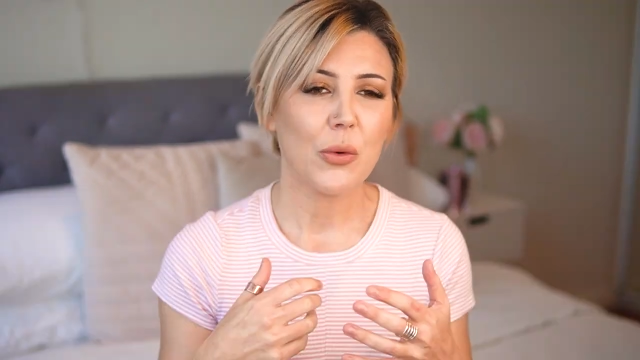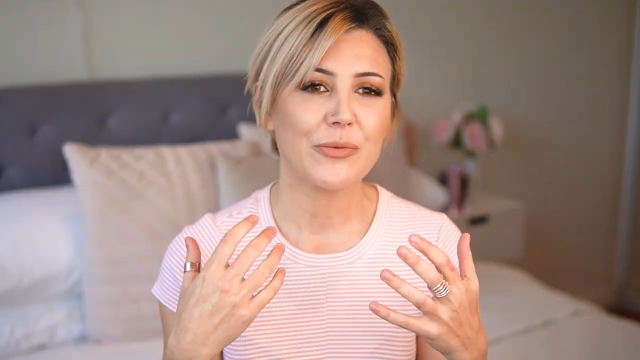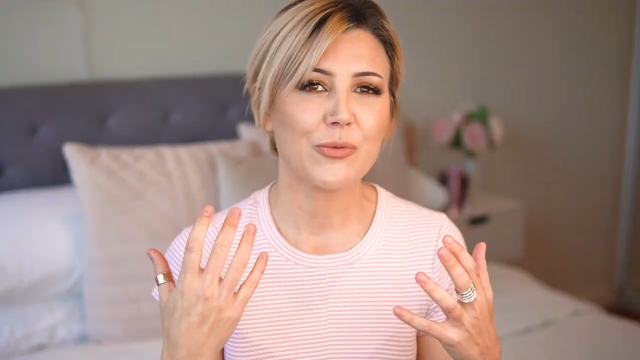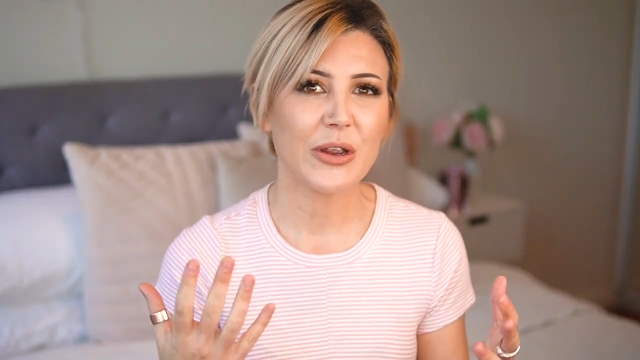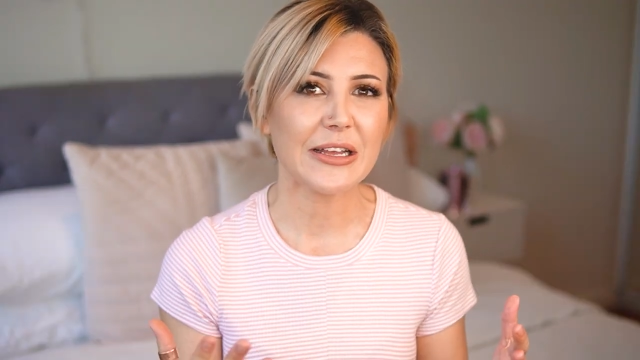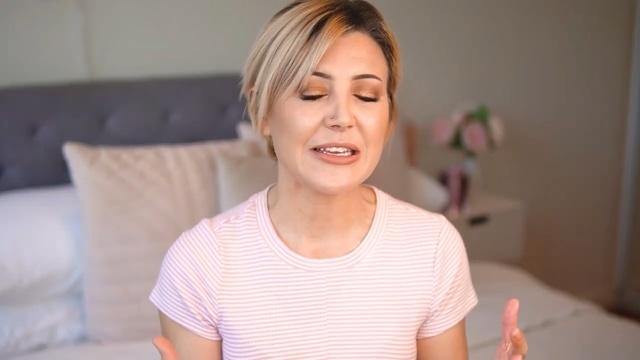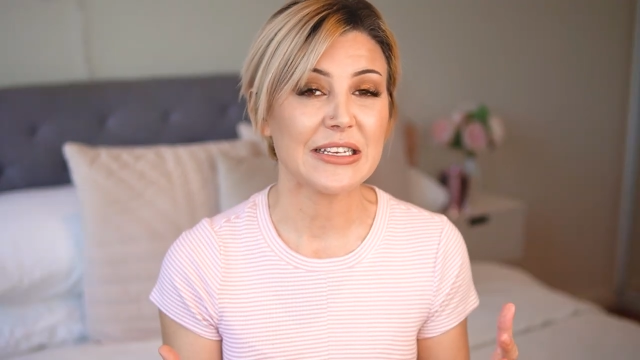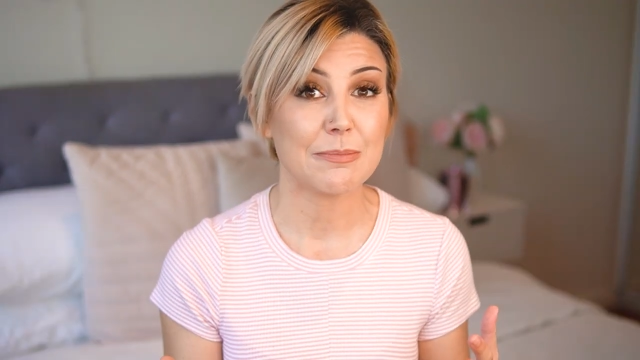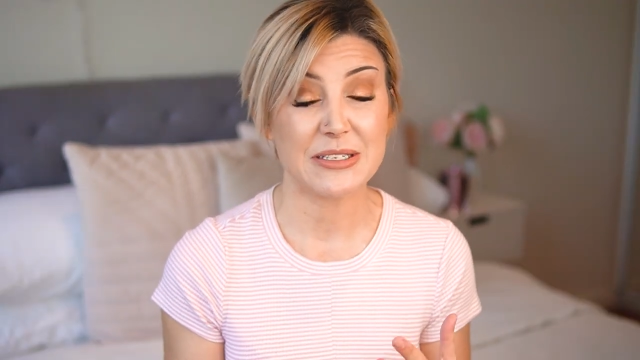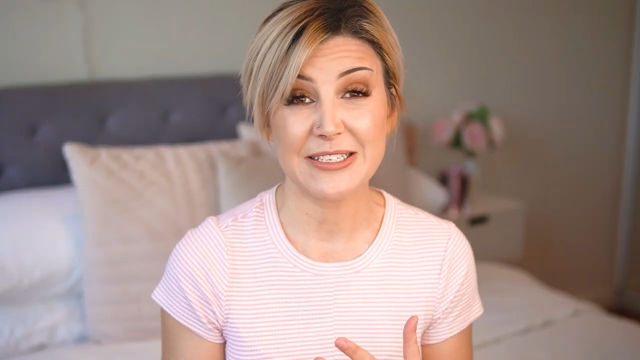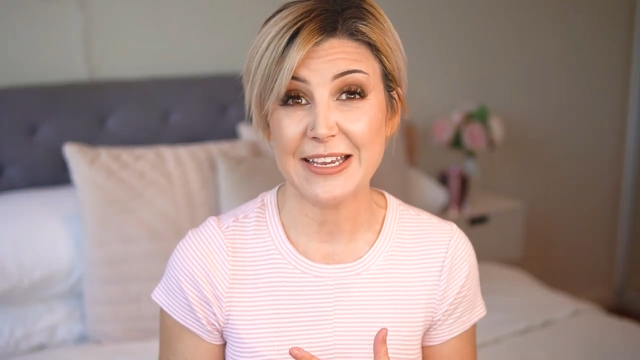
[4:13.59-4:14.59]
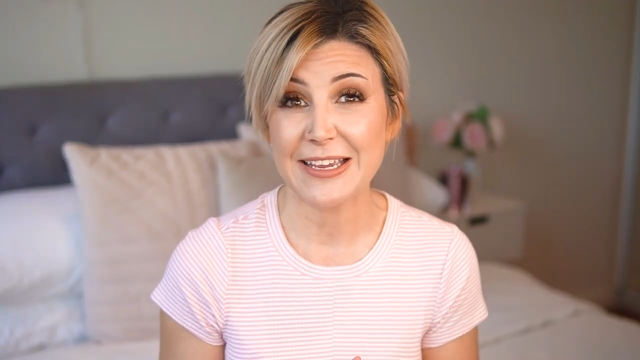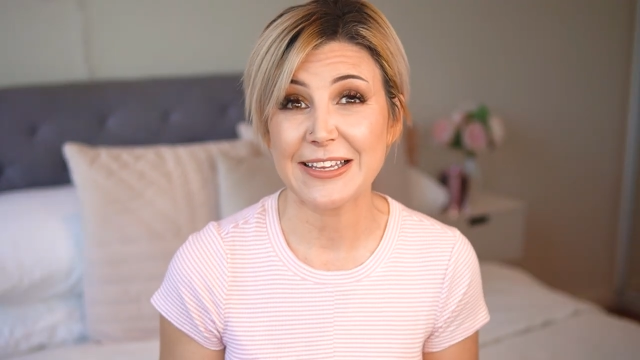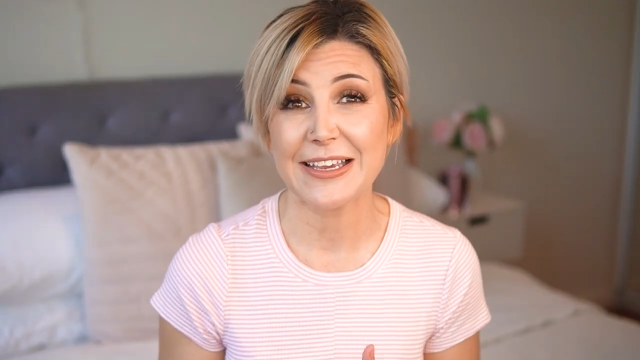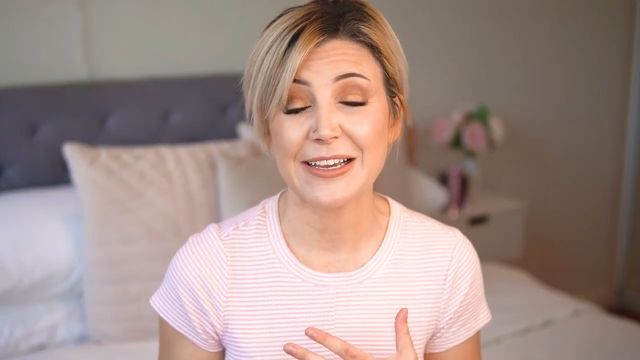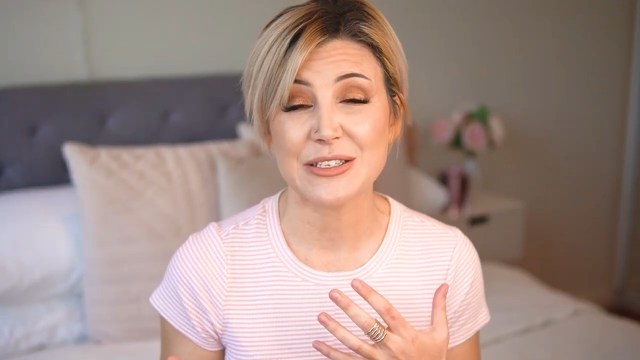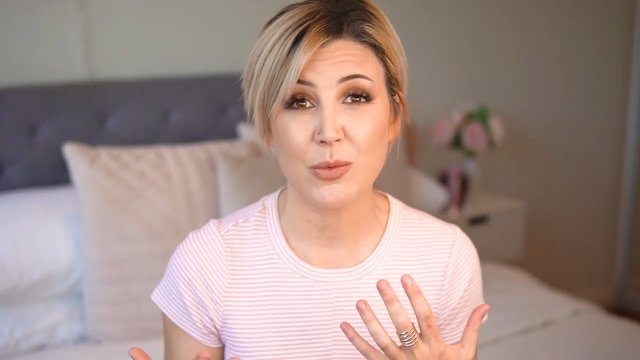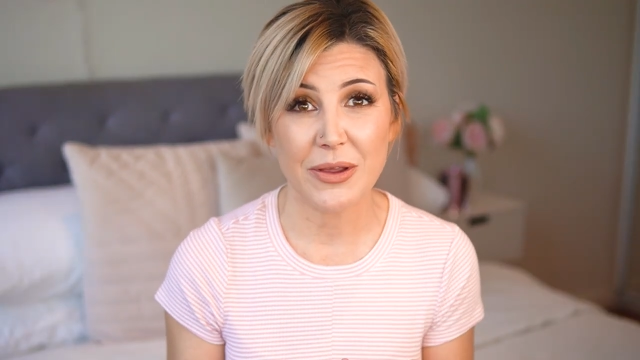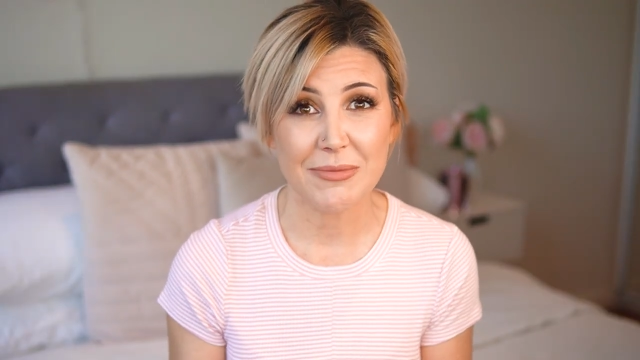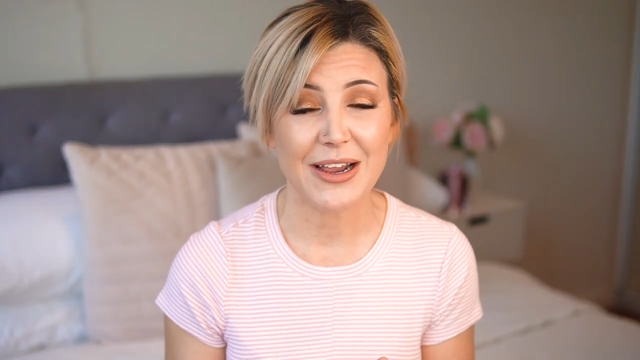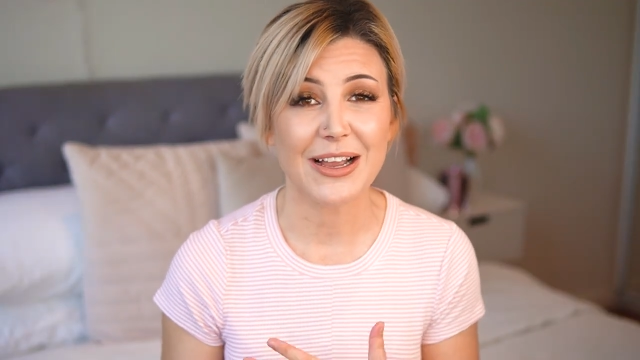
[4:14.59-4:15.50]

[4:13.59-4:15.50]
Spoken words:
We really, particularly as women,